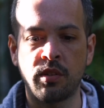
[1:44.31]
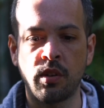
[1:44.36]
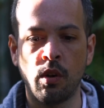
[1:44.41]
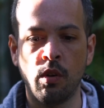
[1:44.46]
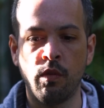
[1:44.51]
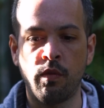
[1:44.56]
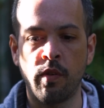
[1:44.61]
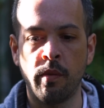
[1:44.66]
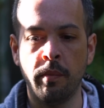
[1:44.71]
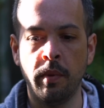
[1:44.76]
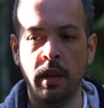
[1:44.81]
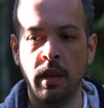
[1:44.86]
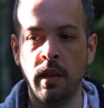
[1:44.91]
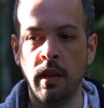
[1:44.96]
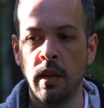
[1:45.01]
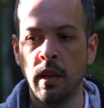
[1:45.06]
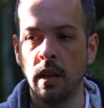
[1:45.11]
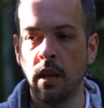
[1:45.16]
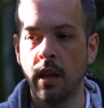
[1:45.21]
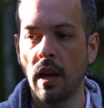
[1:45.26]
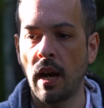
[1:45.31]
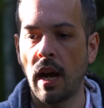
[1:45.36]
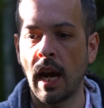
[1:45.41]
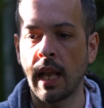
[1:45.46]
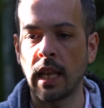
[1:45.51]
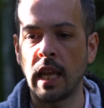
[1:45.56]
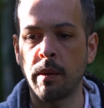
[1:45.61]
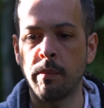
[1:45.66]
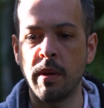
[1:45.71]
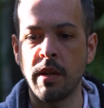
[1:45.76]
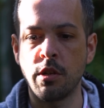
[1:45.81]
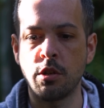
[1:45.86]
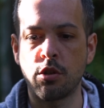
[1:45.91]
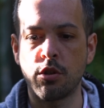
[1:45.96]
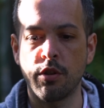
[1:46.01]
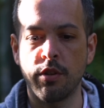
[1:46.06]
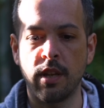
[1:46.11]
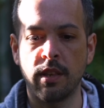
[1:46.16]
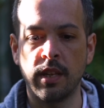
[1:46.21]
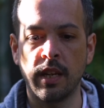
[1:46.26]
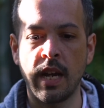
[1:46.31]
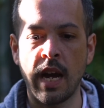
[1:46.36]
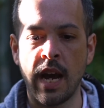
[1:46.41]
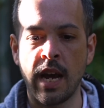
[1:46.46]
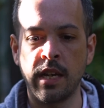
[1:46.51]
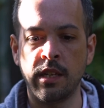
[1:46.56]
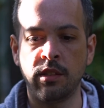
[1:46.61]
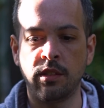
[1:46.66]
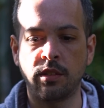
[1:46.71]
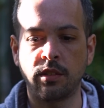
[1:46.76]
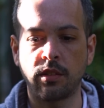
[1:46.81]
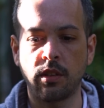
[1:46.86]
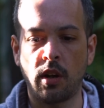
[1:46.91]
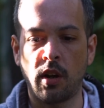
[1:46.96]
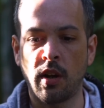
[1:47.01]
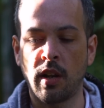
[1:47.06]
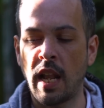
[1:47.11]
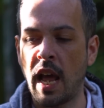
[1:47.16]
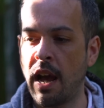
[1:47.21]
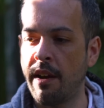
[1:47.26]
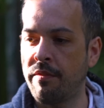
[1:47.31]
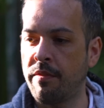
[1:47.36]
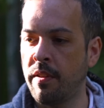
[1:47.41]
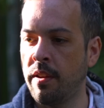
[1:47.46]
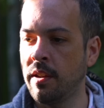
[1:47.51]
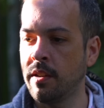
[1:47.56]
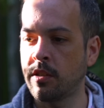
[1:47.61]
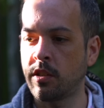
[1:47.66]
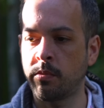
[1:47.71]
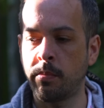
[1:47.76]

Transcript: So for me, I like making sure that the guys are laughing,